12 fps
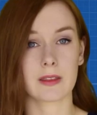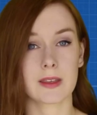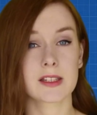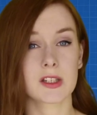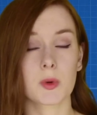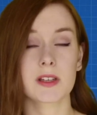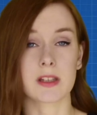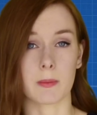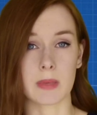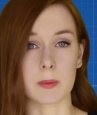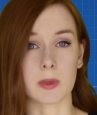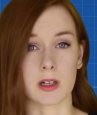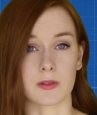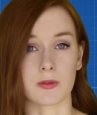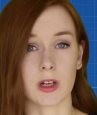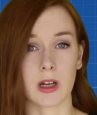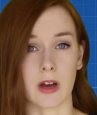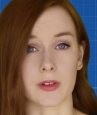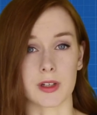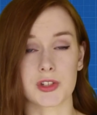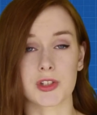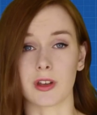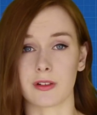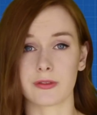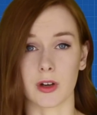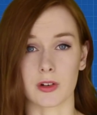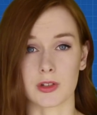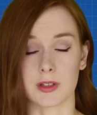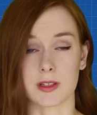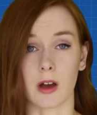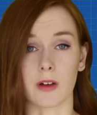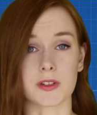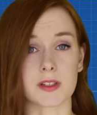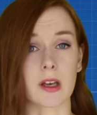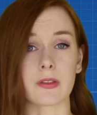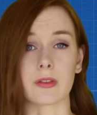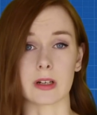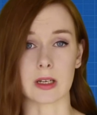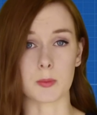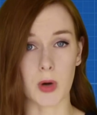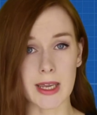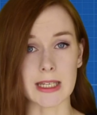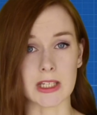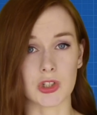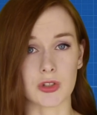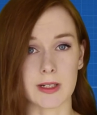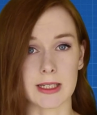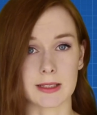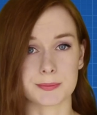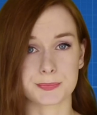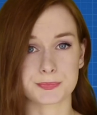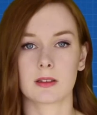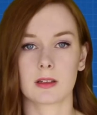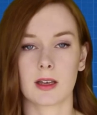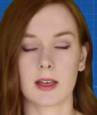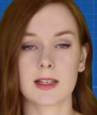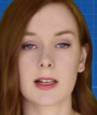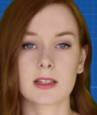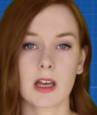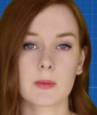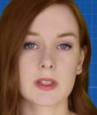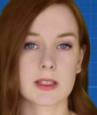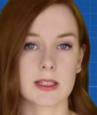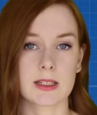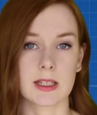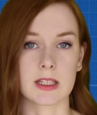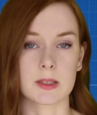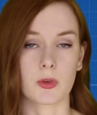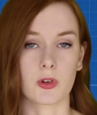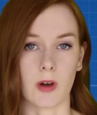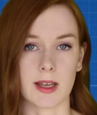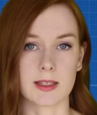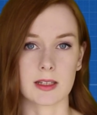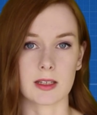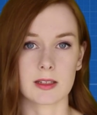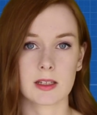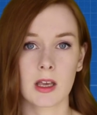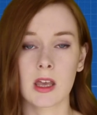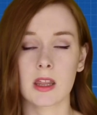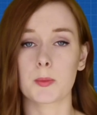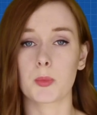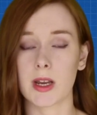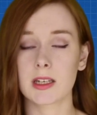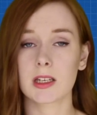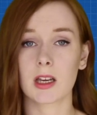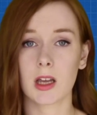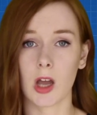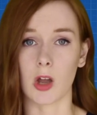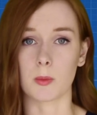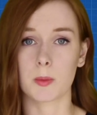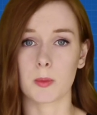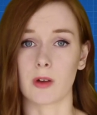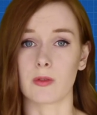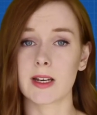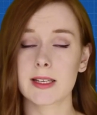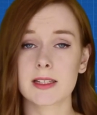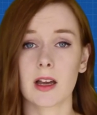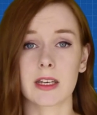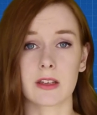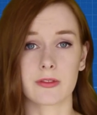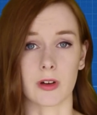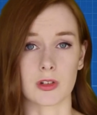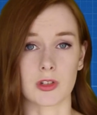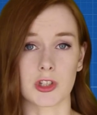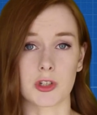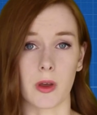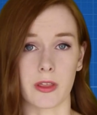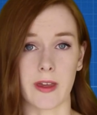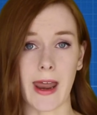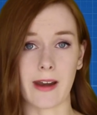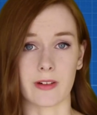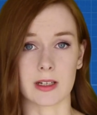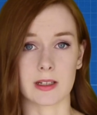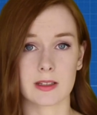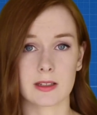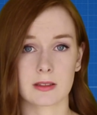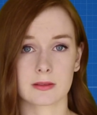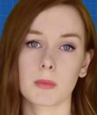This is why some people can recover certain functions after suffering a brain injury. As Alzheimer's disease progresses, the brain can cope by reassigning function to other areas.